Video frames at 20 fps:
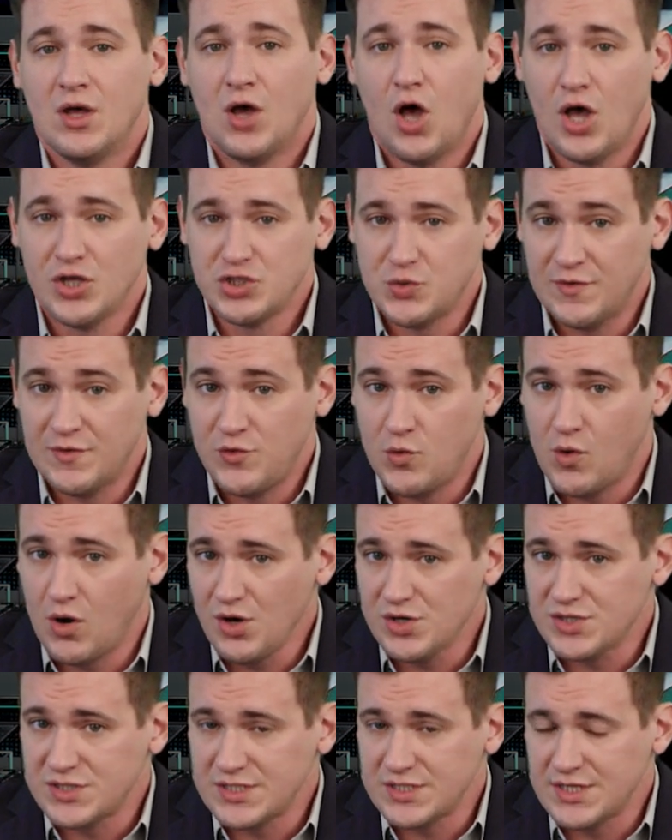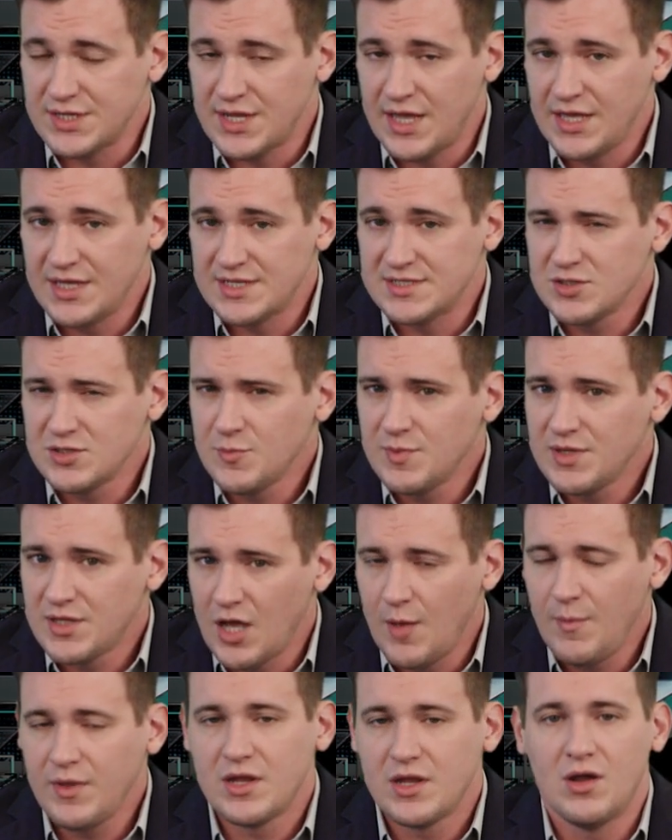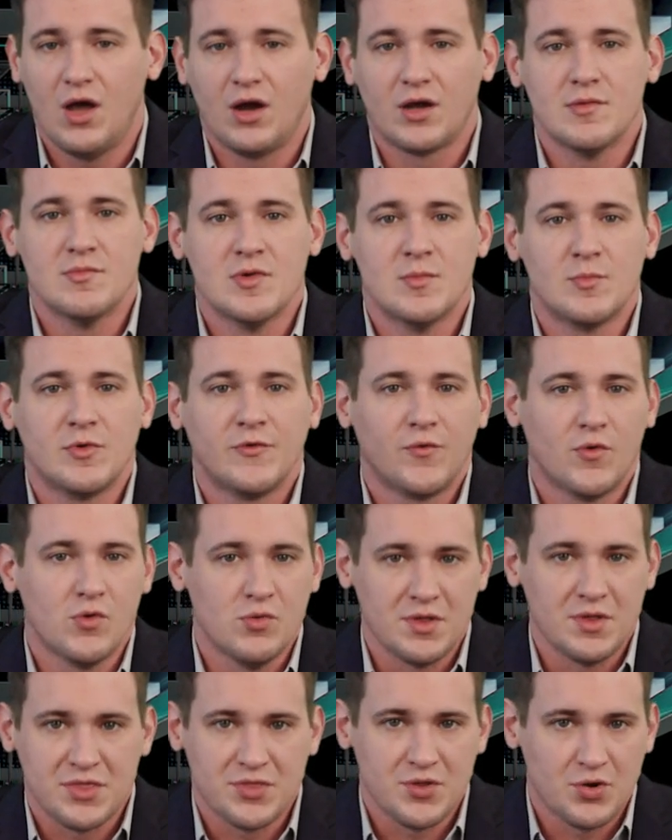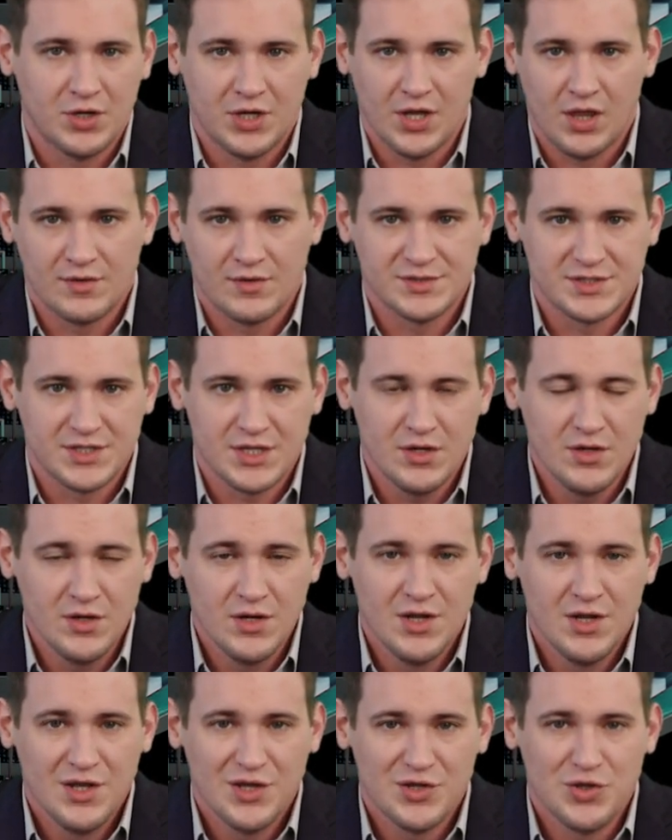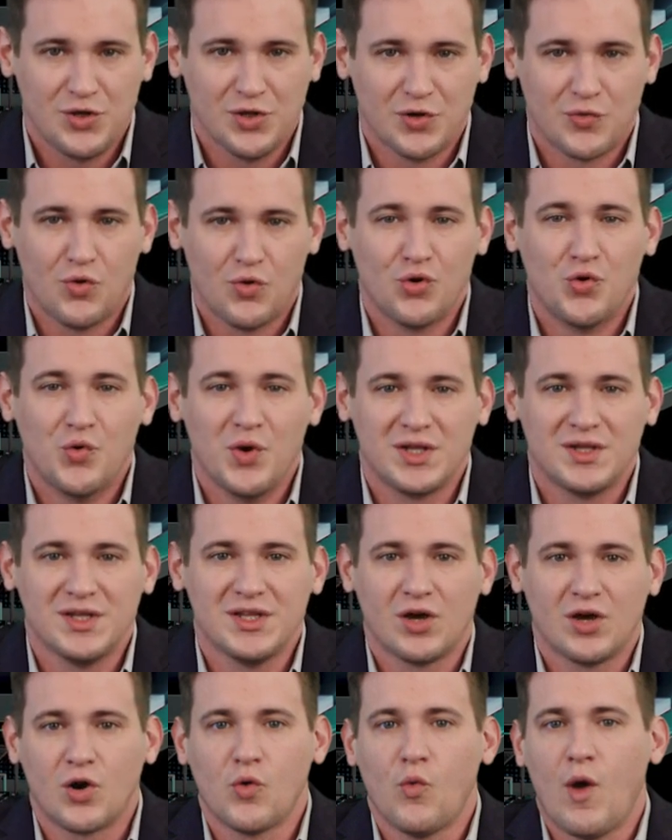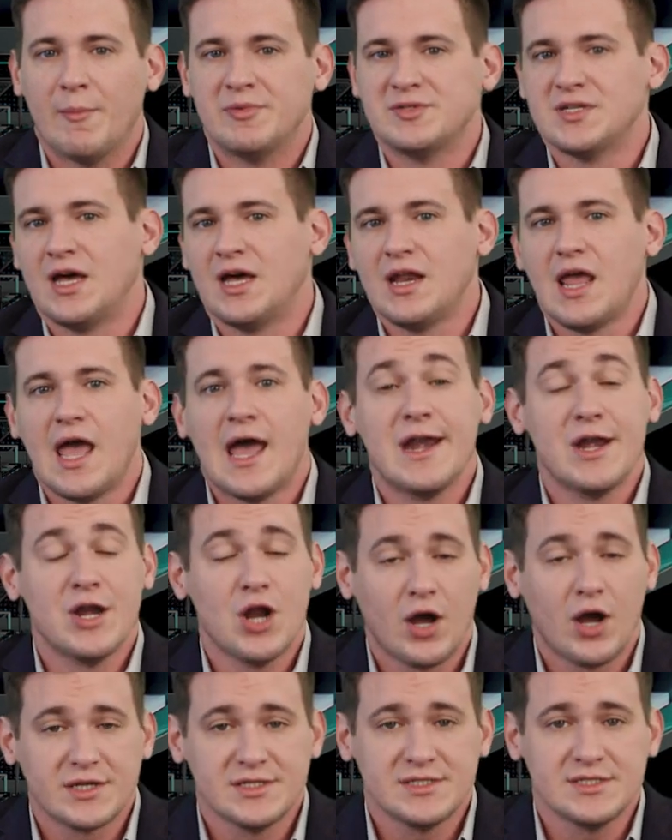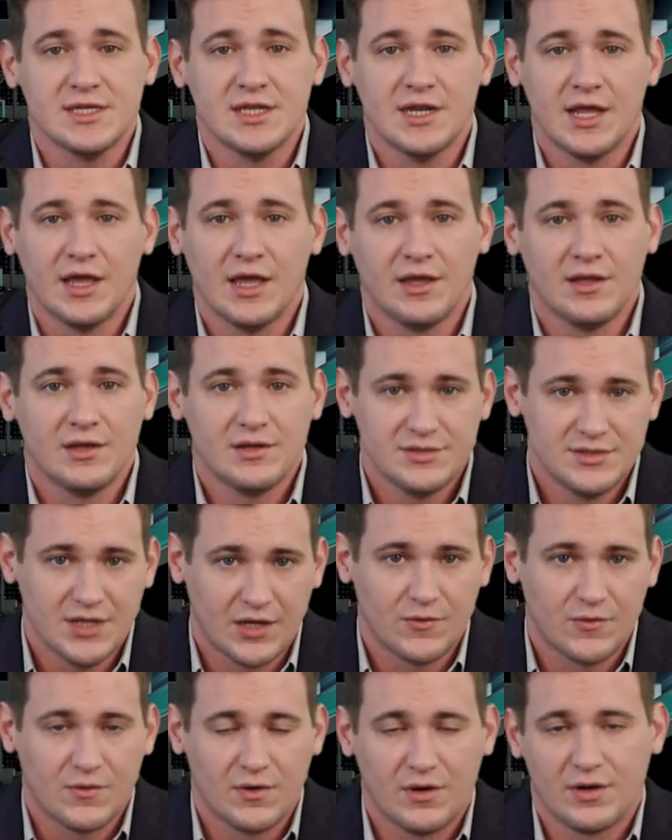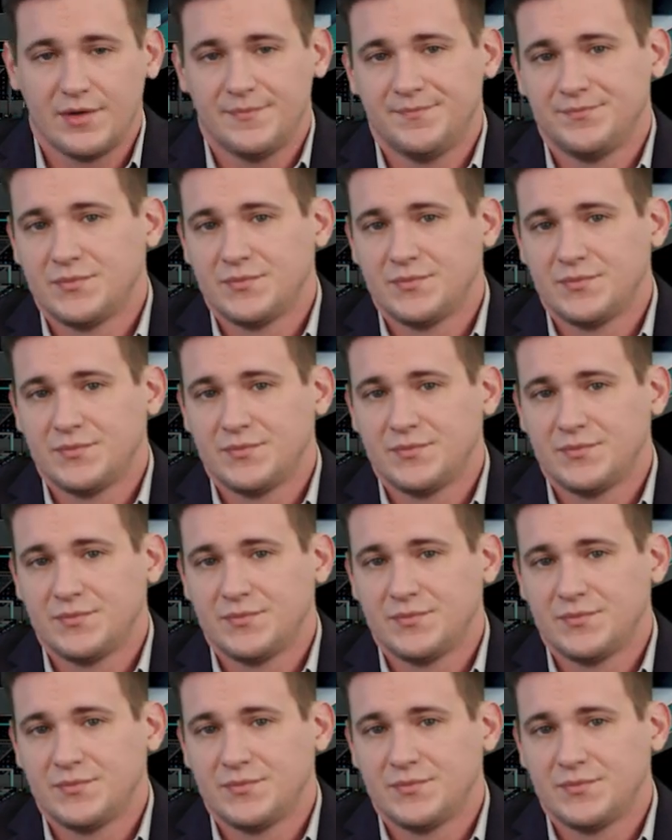Also, if you are a CNA, consider becoming a NAHCA member for only $30 a year. You can enroll quickly on our website at NAHCACNA.org.